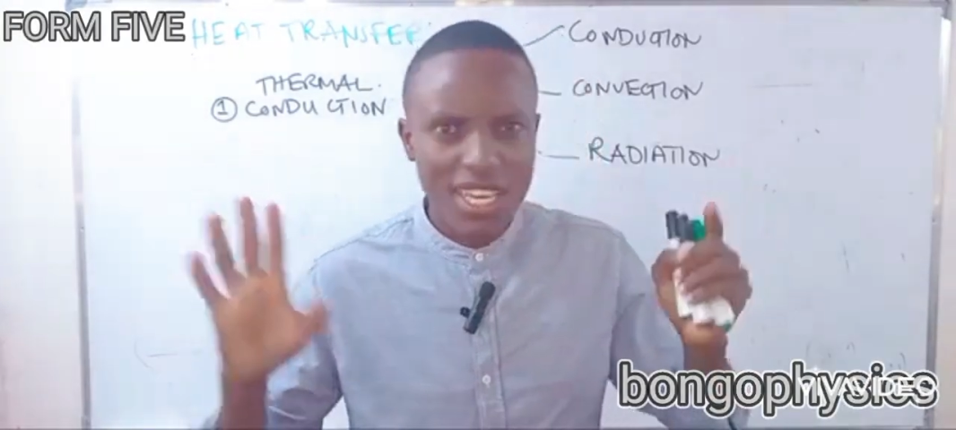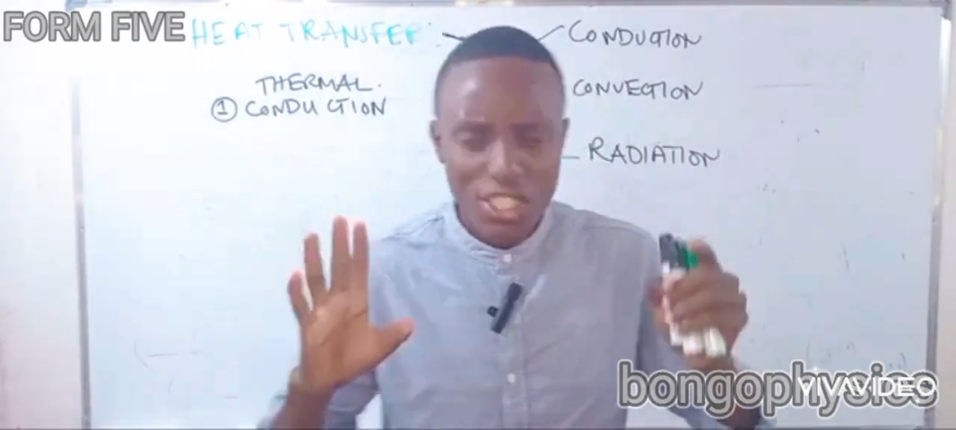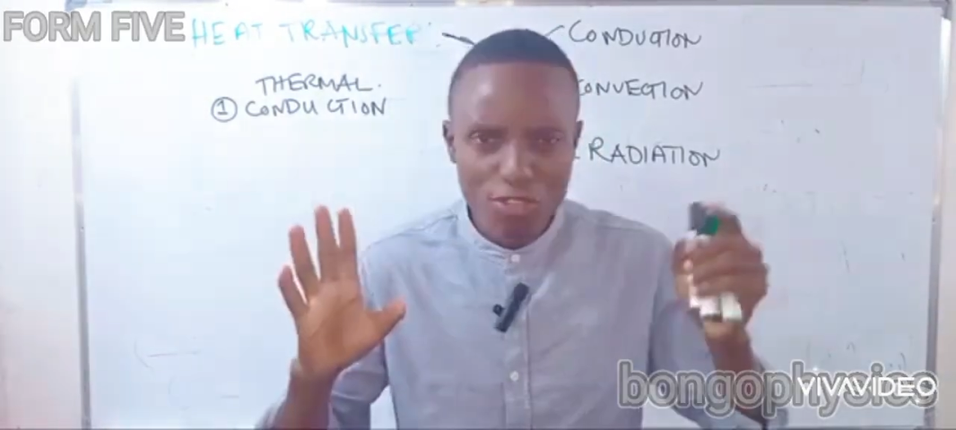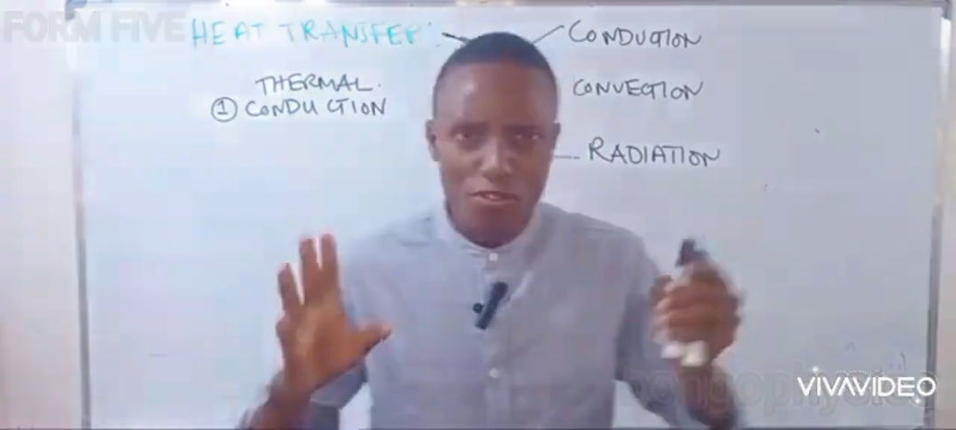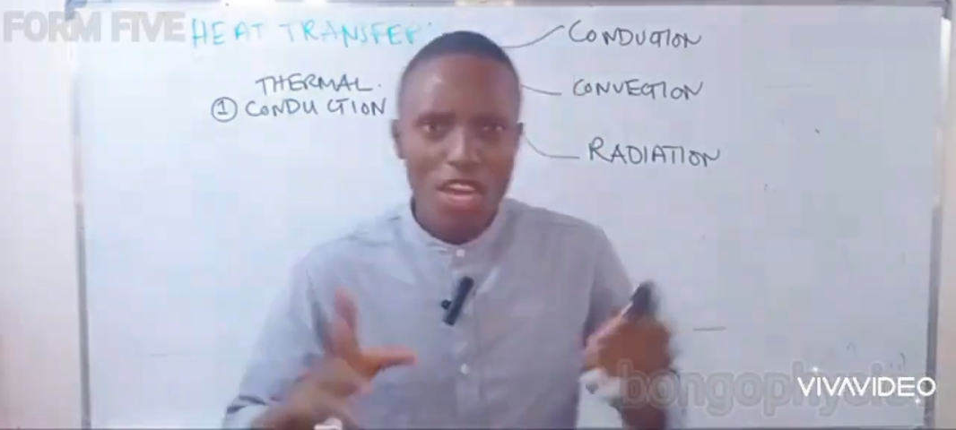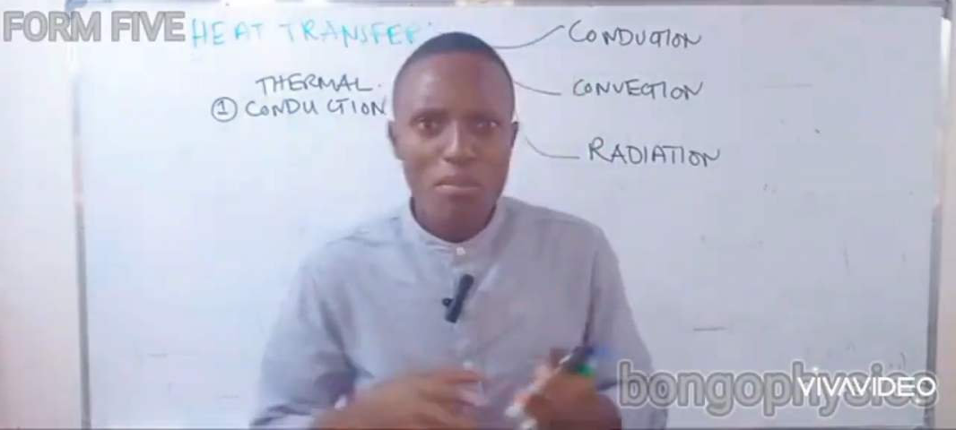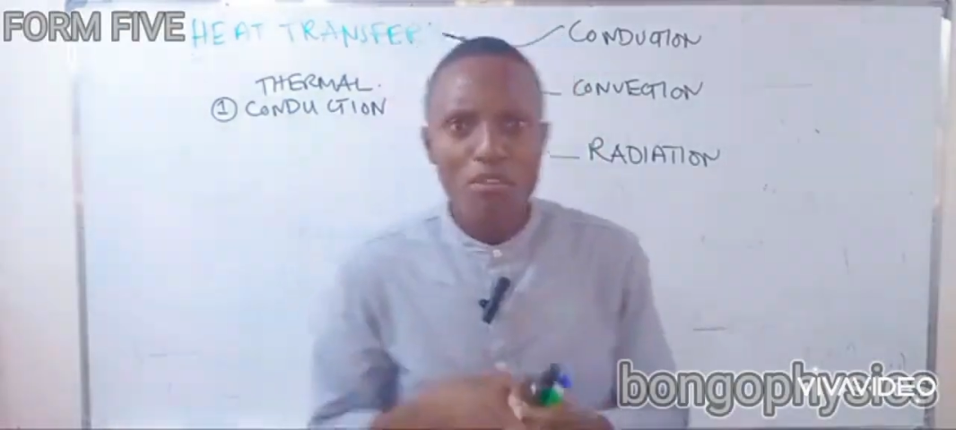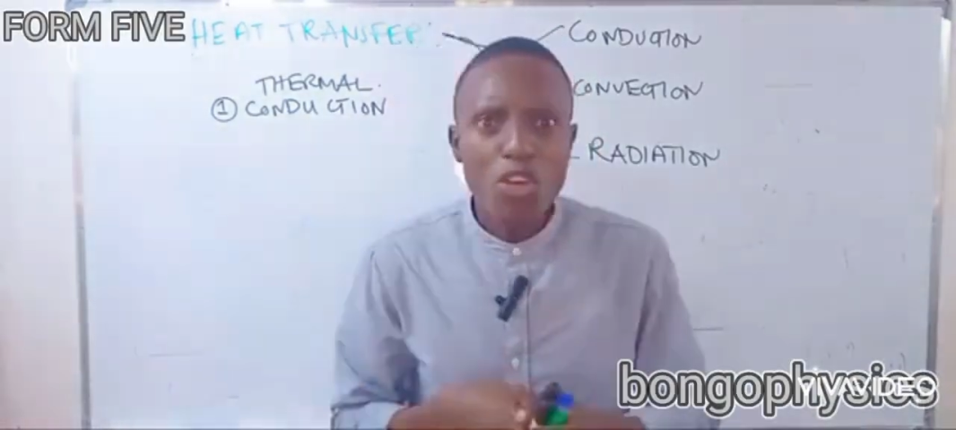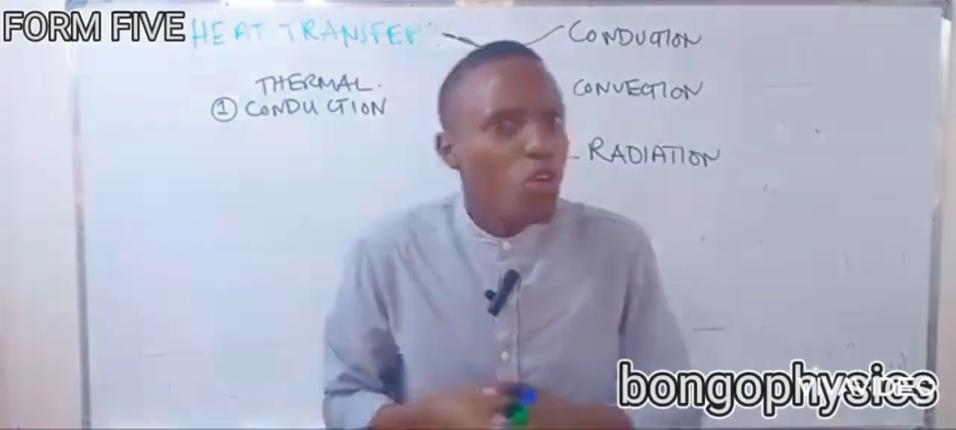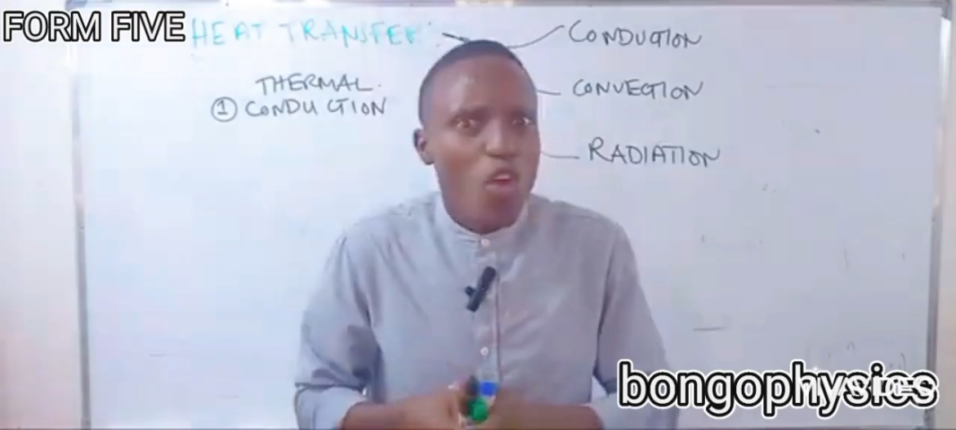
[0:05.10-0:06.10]
Chief,
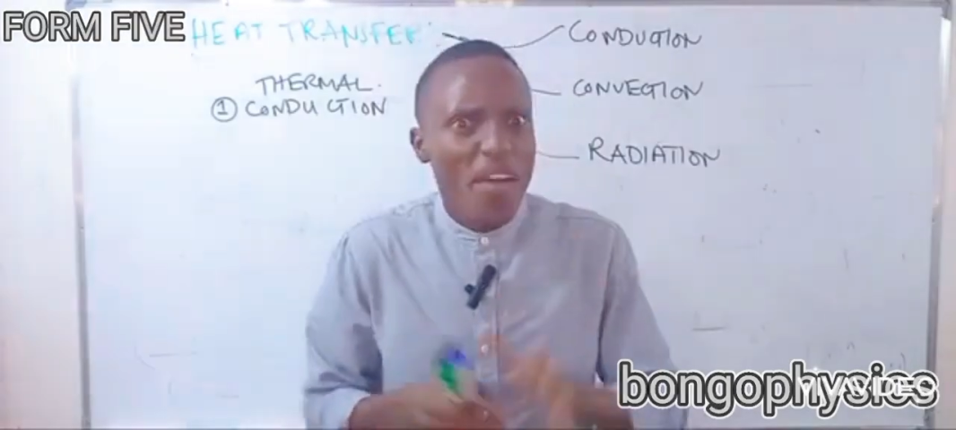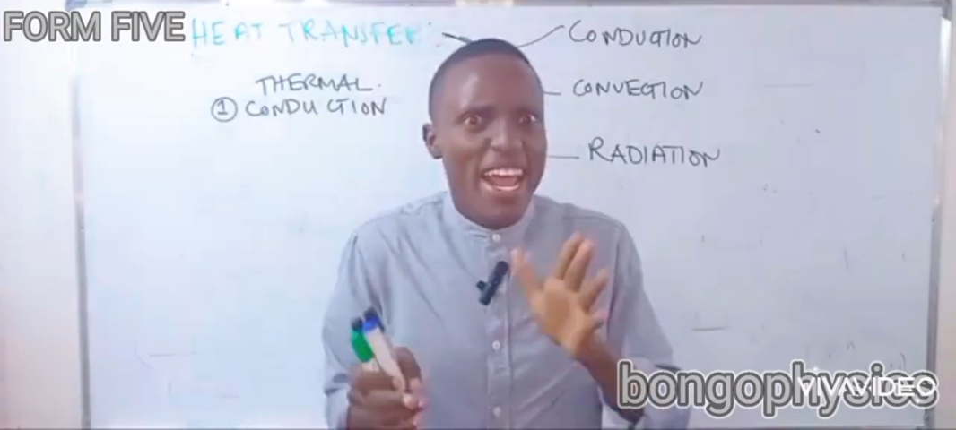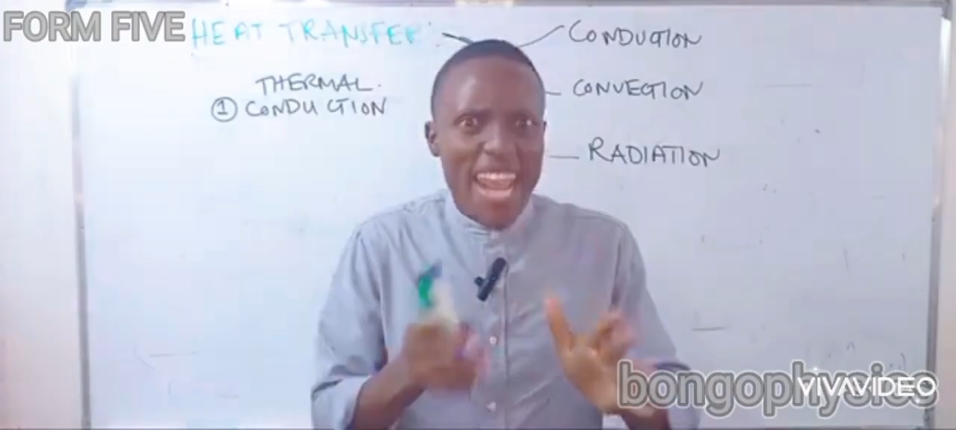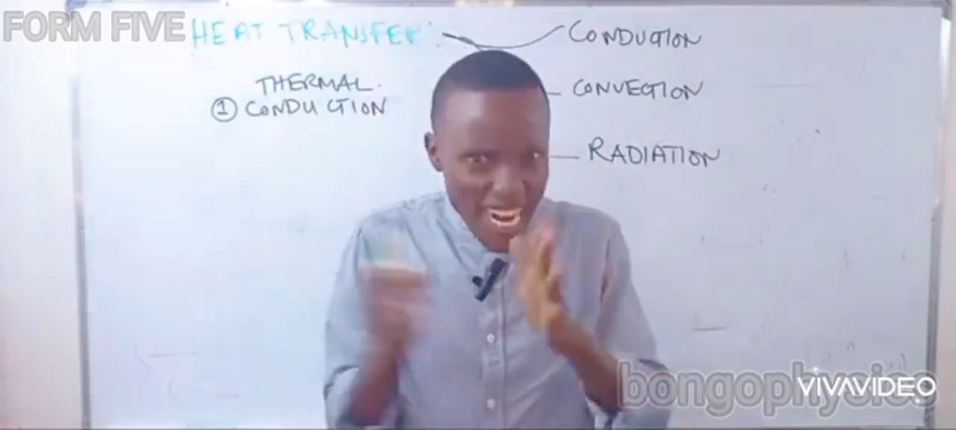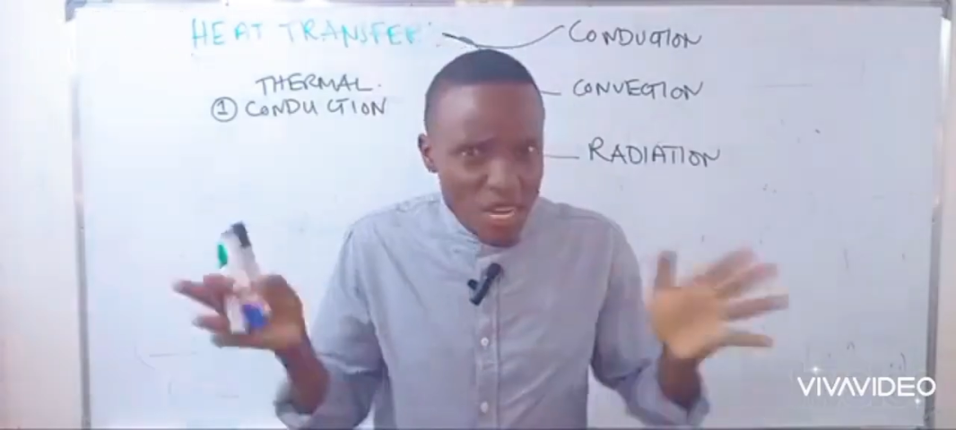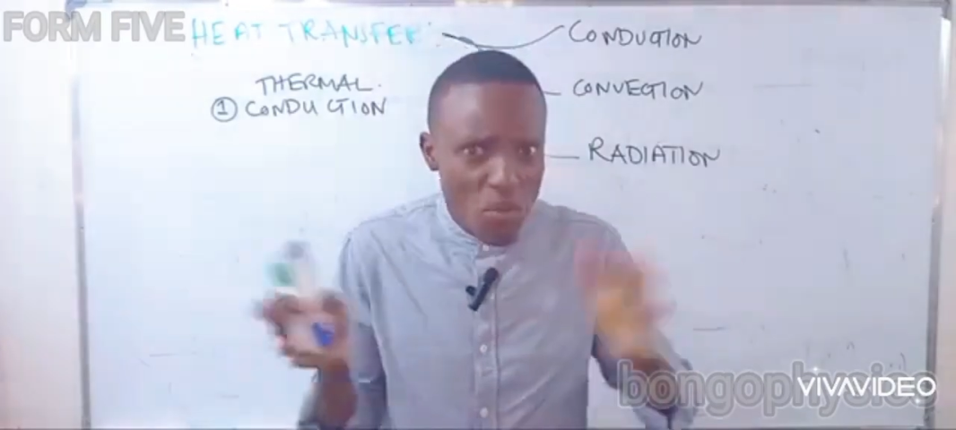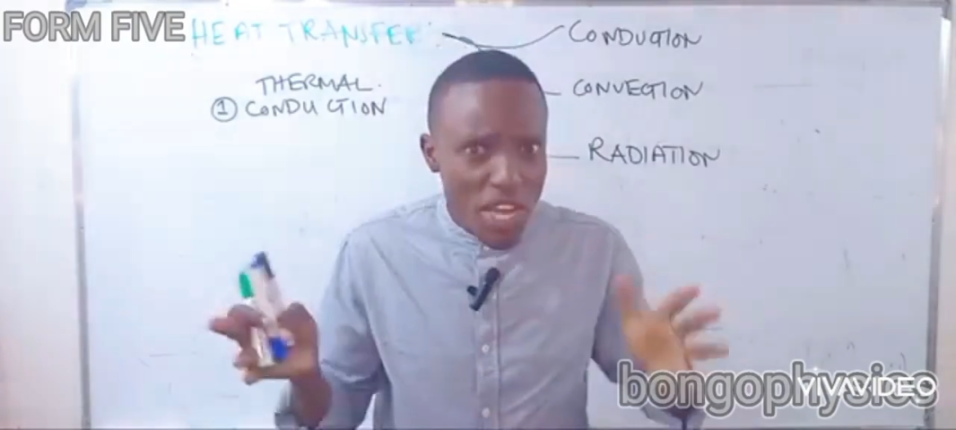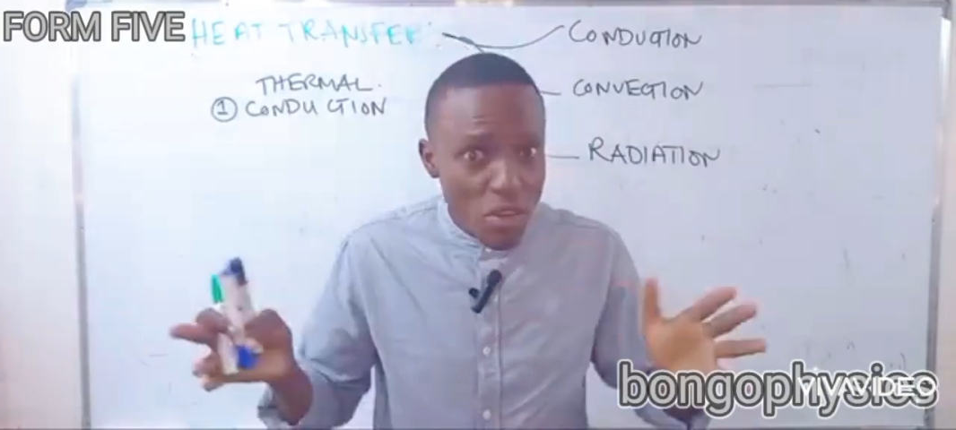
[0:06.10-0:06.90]
before you go anywhere,